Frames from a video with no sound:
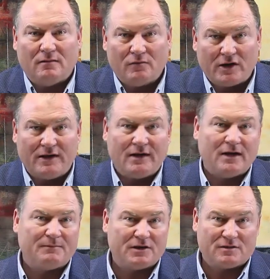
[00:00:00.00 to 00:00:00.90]
bringing it
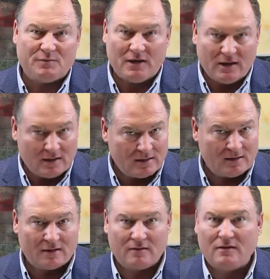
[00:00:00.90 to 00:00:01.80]
up to speed, and
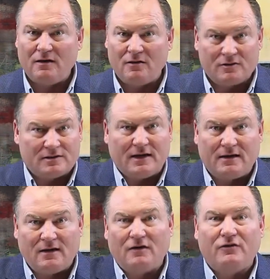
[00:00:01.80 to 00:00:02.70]
then
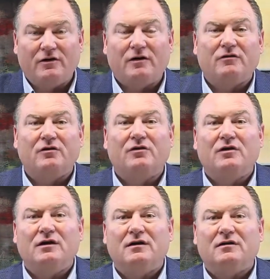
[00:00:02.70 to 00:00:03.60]
setting it up for another
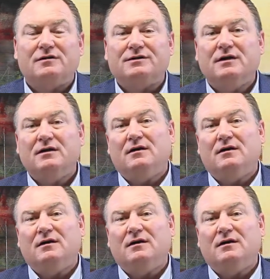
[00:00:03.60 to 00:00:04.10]
30 years.